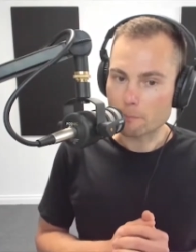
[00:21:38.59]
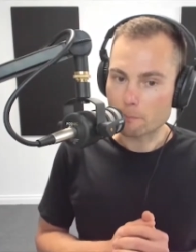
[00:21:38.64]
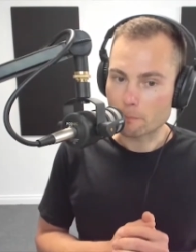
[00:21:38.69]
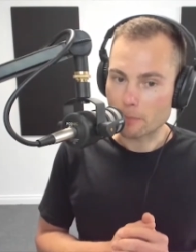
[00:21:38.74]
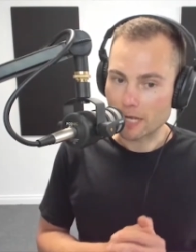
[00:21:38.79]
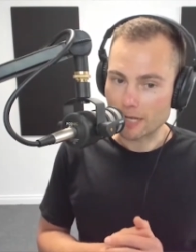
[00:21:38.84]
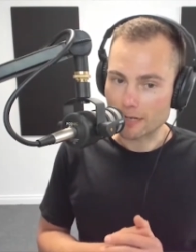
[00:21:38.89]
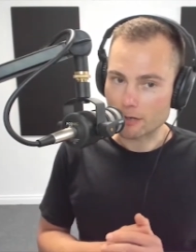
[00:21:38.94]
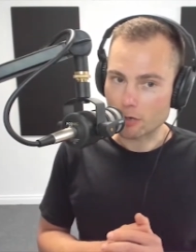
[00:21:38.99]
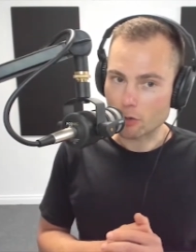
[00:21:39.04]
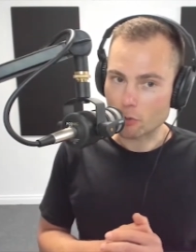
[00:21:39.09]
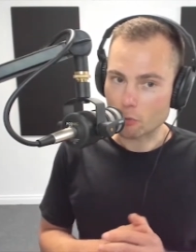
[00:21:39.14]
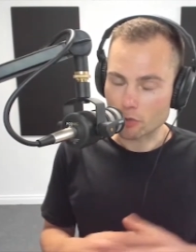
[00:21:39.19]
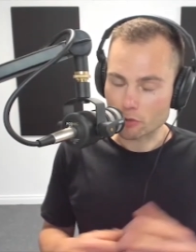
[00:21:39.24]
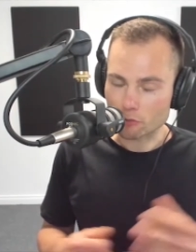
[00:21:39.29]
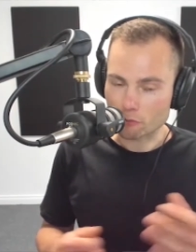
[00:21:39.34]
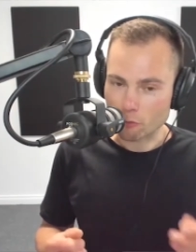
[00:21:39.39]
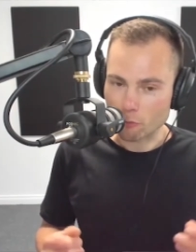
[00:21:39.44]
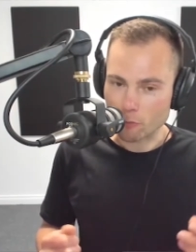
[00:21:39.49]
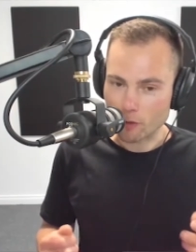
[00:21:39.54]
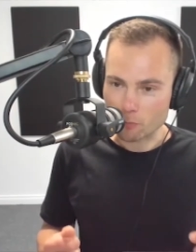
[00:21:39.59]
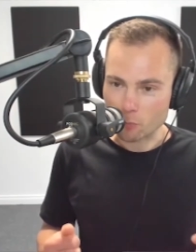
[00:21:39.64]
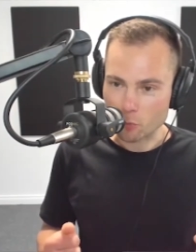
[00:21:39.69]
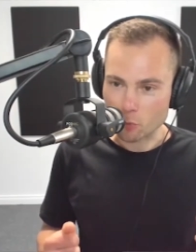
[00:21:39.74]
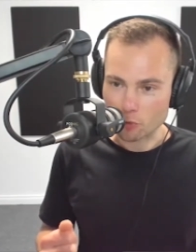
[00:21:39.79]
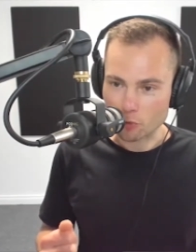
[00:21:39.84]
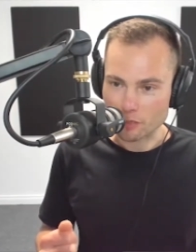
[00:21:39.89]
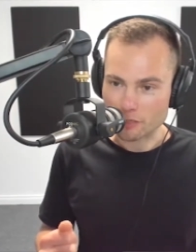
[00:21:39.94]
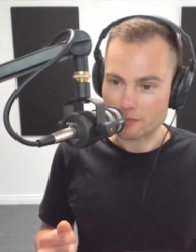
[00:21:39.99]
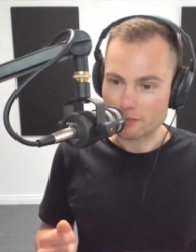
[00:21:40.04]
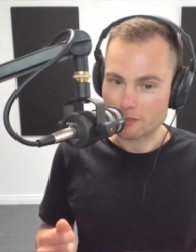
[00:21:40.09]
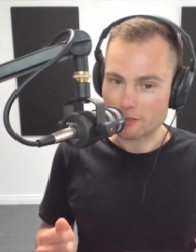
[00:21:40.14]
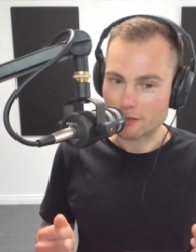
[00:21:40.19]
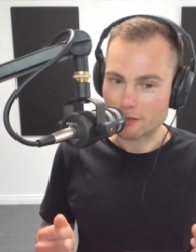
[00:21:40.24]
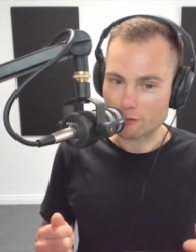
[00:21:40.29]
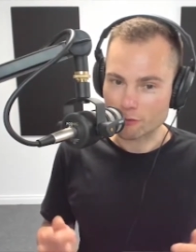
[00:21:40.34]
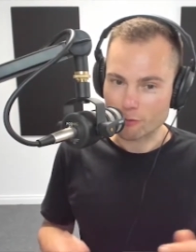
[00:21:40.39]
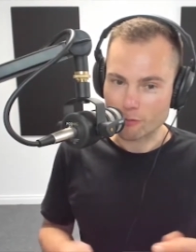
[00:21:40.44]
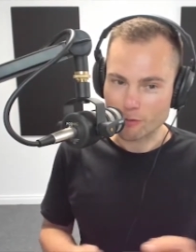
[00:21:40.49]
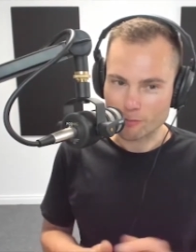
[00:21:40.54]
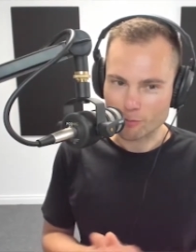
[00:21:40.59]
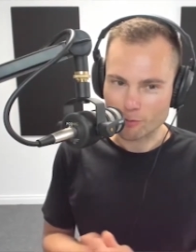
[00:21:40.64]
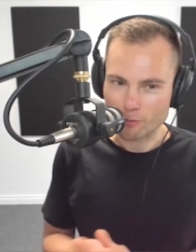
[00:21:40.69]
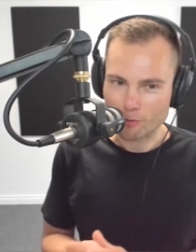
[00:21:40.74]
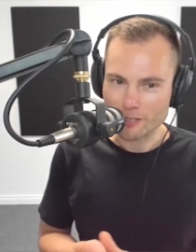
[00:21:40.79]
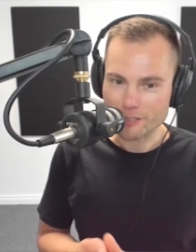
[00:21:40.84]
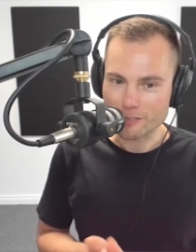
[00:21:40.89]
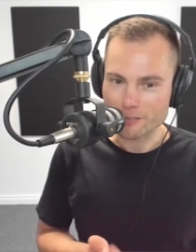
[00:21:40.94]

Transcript: But I want to throw one more in. Can I throw one more in?